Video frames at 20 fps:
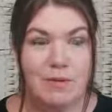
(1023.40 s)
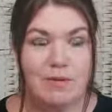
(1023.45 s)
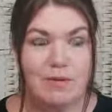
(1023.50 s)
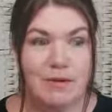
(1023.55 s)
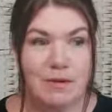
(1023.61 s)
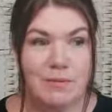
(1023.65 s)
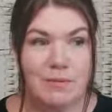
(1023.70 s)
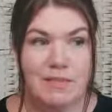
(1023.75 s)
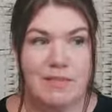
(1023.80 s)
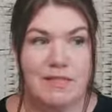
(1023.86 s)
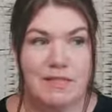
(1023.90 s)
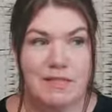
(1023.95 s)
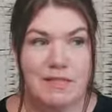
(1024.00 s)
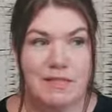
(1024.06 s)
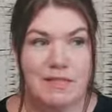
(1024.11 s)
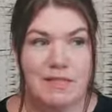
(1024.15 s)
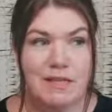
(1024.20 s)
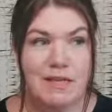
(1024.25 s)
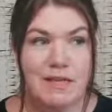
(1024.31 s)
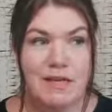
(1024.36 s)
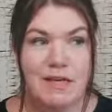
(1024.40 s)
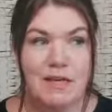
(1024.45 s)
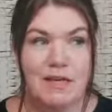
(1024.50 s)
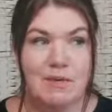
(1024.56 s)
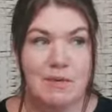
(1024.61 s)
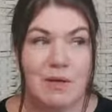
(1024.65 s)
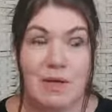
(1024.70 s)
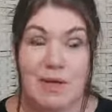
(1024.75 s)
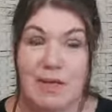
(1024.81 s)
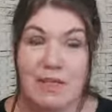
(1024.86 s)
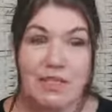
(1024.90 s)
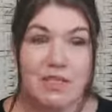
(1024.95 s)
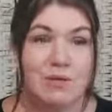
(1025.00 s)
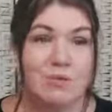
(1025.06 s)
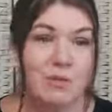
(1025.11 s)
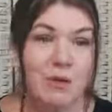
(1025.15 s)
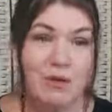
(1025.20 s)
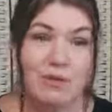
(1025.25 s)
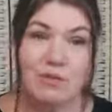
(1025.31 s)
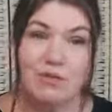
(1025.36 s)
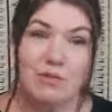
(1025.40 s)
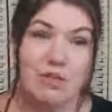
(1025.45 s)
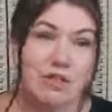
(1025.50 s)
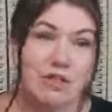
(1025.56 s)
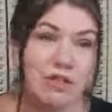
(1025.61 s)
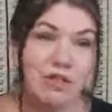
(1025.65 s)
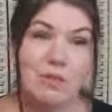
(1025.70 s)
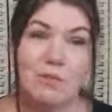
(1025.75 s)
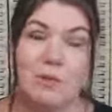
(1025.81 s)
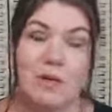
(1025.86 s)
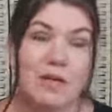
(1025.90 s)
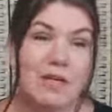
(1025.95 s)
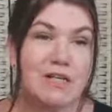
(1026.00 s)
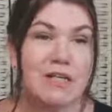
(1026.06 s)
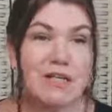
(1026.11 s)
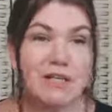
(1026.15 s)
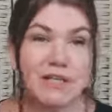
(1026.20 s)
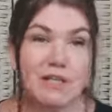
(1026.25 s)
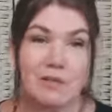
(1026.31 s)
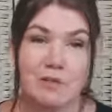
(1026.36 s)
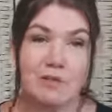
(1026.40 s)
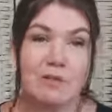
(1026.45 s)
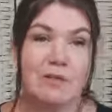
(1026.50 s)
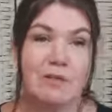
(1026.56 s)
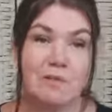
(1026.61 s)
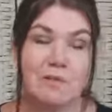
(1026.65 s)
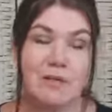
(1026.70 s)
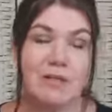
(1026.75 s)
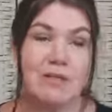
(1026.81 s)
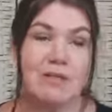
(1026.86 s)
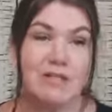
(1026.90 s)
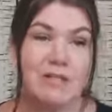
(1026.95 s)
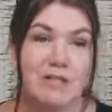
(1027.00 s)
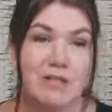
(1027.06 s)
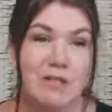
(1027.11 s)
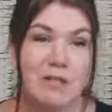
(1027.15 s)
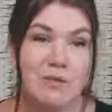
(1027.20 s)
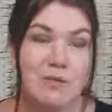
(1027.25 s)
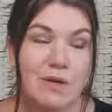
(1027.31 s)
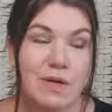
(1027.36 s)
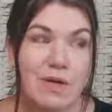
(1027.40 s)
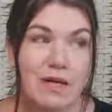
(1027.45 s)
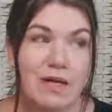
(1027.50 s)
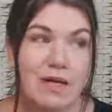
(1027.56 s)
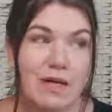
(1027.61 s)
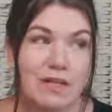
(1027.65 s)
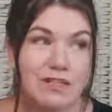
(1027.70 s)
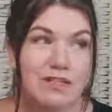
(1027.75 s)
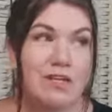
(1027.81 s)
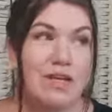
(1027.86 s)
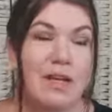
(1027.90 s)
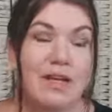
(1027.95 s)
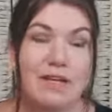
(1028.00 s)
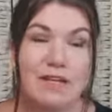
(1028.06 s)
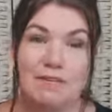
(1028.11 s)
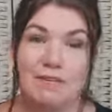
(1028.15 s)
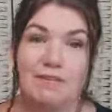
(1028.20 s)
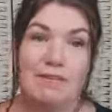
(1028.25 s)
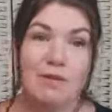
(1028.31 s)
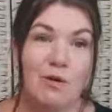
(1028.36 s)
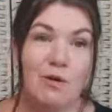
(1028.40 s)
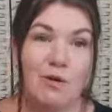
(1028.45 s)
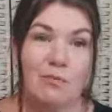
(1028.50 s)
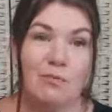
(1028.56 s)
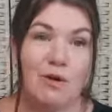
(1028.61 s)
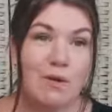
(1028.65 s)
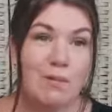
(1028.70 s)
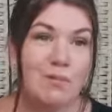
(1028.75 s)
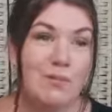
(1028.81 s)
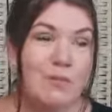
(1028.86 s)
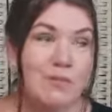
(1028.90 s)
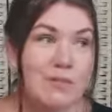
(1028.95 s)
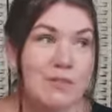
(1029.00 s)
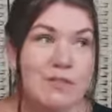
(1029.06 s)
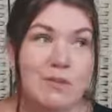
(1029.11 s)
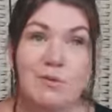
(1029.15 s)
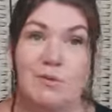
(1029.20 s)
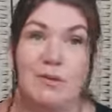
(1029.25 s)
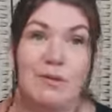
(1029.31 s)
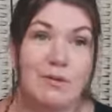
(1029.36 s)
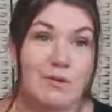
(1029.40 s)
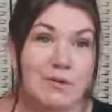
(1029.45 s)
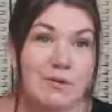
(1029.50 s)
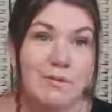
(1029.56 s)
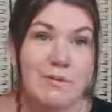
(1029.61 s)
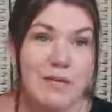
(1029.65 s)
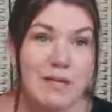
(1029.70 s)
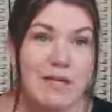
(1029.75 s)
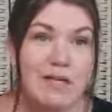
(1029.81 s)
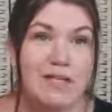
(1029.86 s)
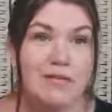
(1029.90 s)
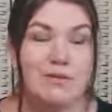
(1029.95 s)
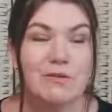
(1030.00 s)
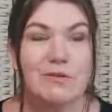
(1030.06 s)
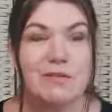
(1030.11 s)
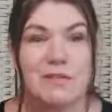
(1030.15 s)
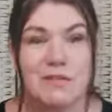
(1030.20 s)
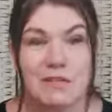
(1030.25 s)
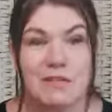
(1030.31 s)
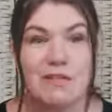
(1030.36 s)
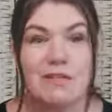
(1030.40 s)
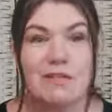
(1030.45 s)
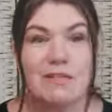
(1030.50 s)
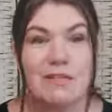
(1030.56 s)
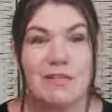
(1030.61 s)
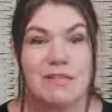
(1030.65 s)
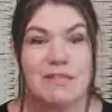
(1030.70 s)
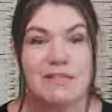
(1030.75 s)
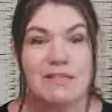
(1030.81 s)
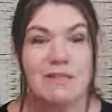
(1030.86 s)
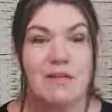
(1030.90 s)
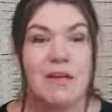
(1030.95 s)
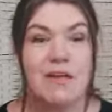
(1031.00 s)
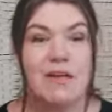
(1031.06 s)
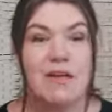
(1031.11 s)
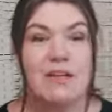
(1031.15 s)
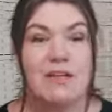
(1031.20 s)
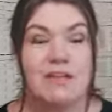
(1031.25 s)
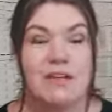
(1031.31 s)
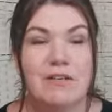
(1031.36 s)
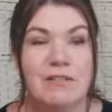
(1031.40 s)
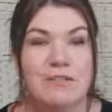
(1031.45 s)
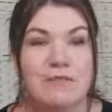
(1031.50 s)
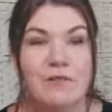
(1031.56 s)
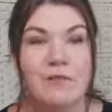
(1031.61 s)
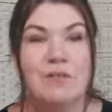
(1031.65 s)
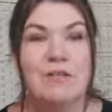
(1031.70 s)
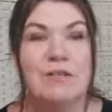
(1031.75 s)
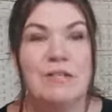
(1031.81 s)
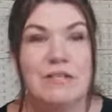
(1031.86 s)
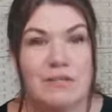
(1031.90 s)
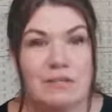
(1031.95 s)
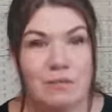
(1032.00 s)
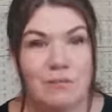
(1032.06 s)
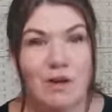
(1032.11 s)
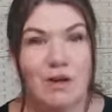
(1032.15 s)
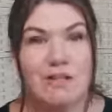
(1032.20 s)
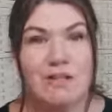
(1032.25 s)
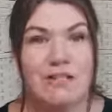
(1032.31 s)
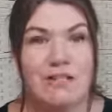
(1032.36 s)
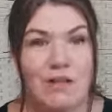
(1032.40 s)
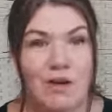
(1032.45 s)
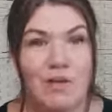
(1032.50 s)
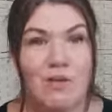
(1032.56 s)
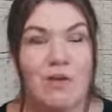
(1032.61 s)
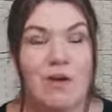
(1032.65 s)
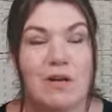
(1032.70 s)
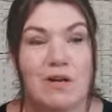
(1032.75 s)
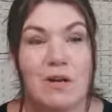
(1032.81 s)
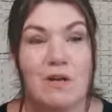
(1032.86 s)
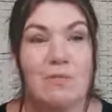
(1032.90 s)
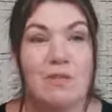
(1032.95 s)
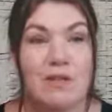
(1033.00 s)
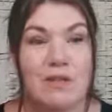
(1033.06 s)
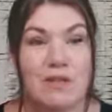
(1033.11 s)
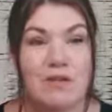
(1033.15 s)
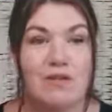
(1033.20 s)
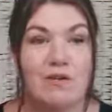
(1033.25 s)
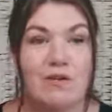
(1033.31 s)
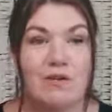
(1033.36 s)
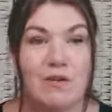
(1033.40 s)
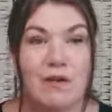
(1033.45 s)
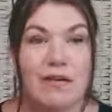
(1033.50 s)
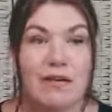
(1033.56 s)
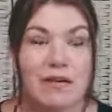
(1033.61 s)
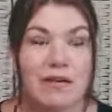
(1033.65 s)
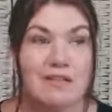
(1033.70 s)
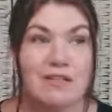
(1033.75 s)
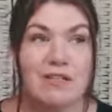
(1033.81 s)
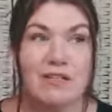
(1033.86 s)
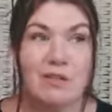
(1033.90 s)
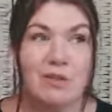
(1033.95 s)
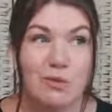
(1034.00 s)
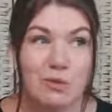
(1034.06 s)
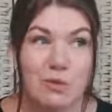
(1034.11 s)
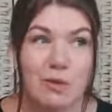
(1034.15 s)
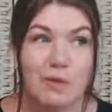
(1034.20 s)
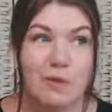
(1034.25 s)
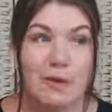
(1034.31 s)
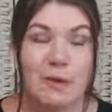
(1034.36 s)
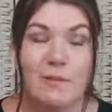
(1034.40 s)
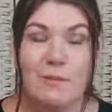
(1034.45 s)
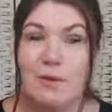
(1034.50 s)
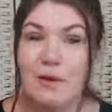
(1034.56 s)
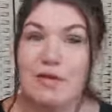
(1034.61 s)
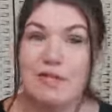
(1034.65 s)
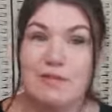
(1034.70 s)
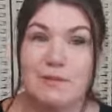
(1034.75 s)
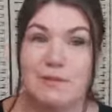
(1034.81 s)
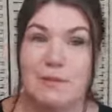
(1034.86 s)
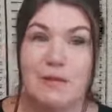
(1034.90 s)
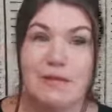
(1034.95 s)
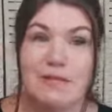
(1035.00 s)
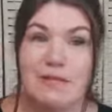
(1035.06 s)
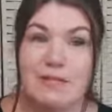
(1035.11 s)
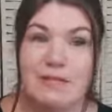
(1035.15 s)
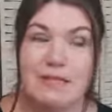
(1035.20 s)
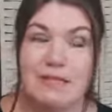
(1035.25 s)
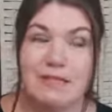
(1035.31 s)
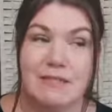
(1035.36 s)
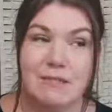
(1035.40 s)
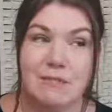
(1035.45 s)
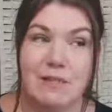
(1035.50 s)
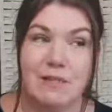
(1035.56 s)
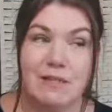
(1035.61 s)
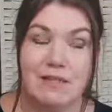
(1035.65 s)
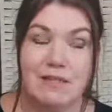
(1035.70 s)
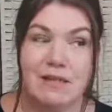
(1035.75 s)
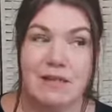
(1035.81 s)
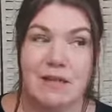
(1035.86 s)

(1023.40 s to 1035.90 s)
create businesses. Actually, my true passion has always been to educate, inform, write books. I want to go on speaking tours, those kind of things. So those voices in my soul are coming through right now to talk about my experiences with